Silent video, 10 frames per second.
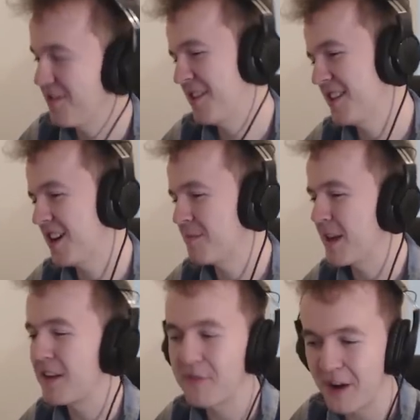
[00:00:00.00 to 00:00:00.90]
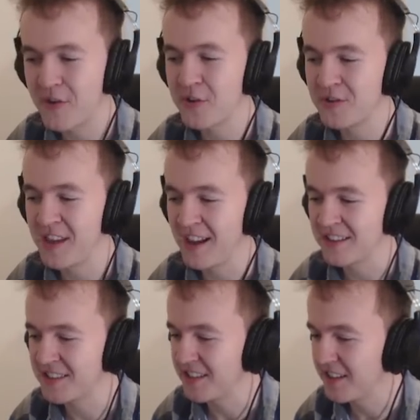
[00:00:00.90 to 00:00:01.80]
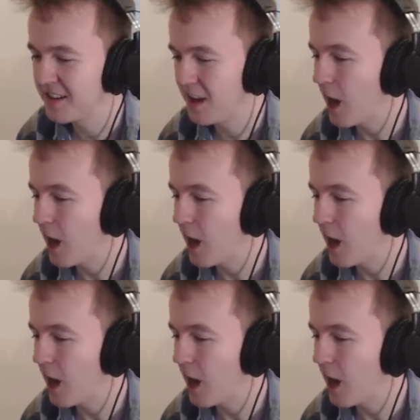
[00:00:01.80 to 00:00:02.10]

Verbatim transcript: not think I'd make a very good gangster.